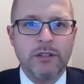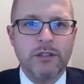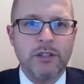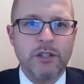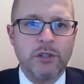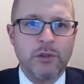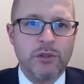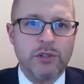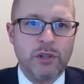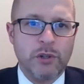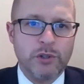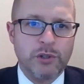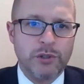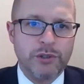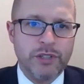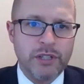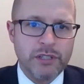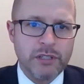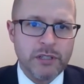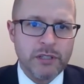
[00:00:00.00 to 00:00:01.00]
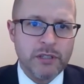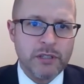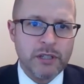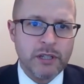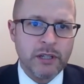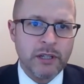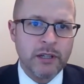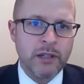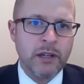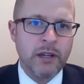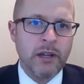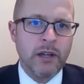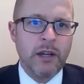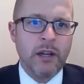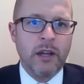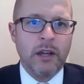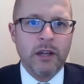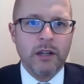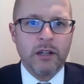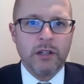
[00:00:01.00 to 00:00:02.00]
continue social distancing,
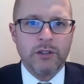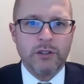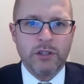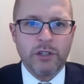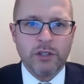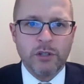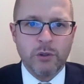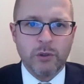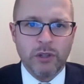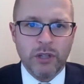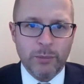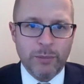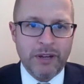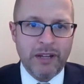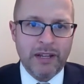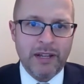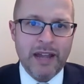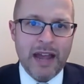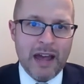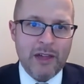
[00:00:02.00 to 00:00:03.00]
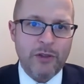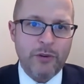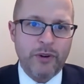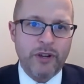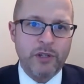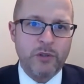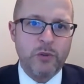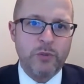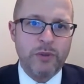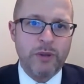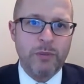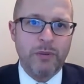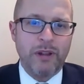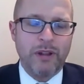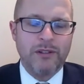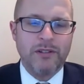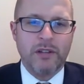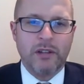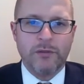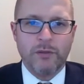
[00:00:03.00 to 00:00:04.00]
continue limiting gatherings with people
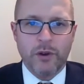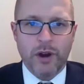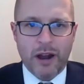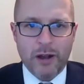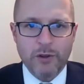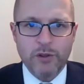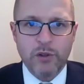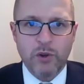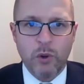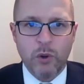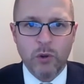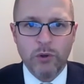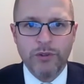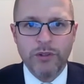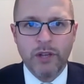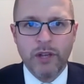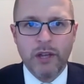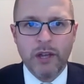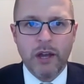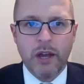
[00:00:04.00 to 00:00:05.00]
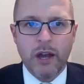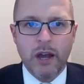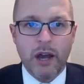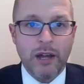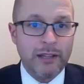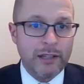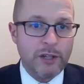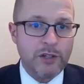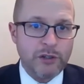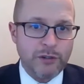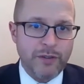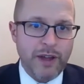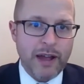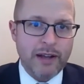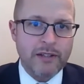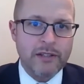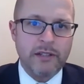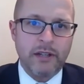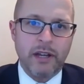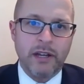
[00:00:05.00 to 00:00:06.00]
outside of your household uh, unless you're
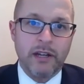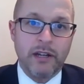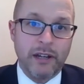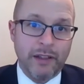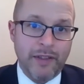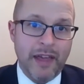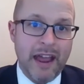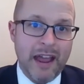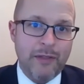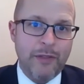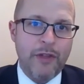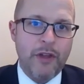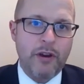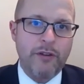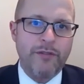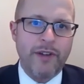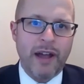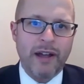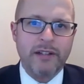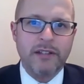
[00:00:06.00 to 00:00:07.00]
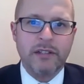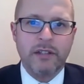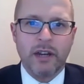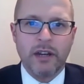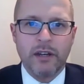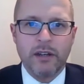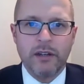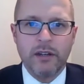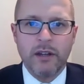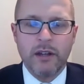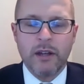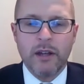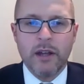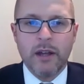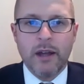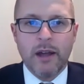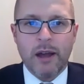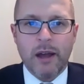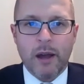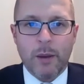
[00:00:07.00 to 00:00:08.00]
vaccinated and, and they're vaccinated
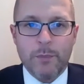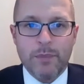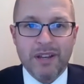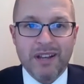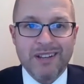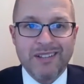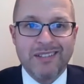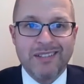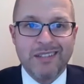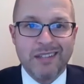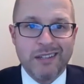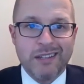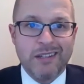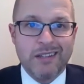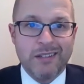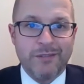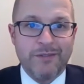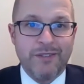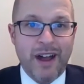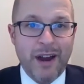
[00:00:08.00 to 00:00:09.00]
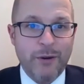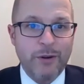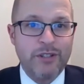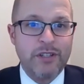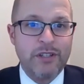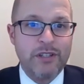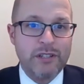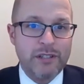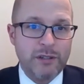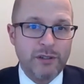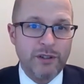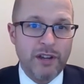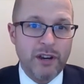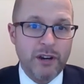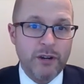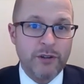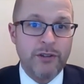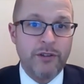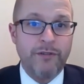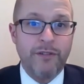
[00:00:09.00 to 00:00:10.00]
uh, because the, the virus is still
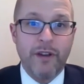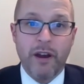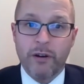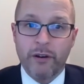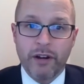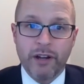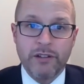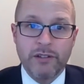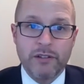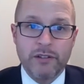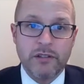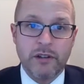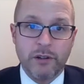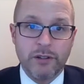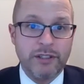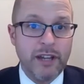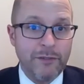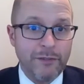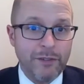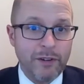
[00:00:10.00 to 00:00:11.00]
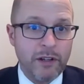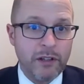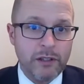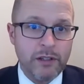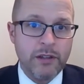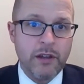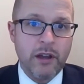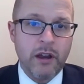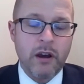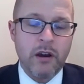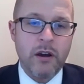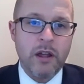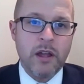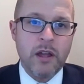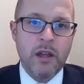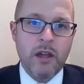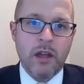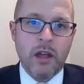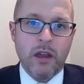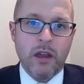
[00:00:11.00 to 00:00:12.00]
there. The variants are definitely there.